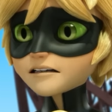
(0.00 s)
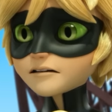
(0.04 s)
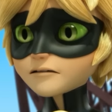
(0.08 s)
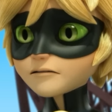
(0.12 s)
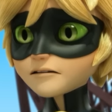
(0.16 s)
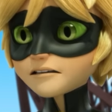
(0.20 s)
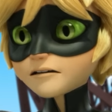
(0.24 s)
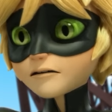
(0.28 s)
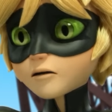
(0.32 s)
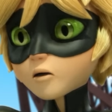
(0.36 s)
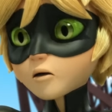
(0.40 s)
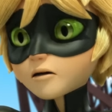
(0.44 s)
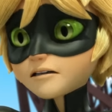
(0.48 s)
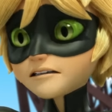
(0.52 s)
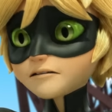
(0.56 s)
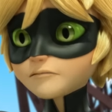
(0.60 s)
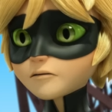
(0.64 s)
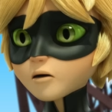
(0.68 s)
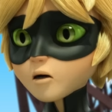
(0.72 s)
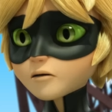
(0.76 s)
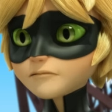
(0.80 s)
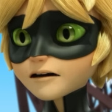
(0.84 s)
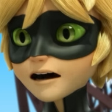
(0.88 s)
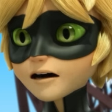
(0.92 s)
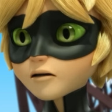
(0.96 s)
think Chloe
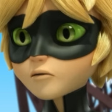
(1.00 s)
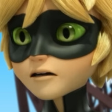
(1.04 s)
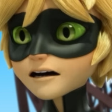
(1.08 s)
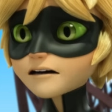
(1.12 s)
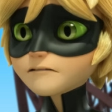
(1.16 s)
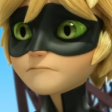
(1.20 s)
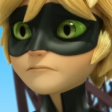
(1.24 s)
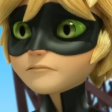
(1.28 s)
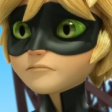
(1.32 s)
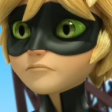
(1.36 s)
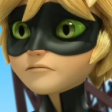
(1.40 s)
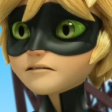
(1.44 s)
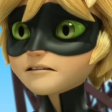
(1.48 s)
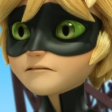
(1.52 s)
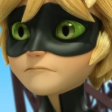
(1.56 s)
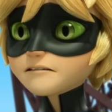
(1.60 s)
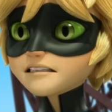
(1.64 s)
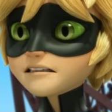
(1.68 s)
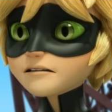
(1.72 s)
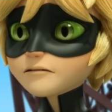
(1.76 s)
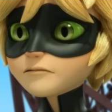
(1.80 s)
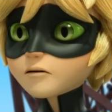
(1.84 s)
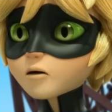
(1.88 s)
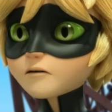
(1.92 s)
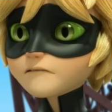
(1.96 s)
knows that her time as Queen
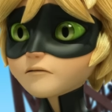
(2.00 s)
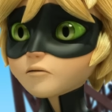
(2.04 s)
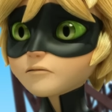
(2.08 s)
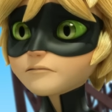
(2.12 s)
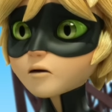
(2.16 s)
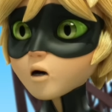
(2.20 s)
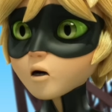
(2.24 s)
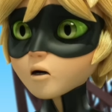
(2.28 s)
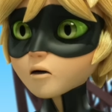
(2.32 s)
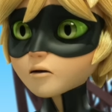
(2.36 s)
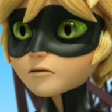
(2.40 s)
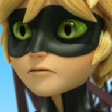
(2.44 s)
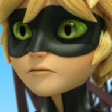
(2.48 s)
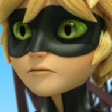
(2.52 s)
Bee is over, though.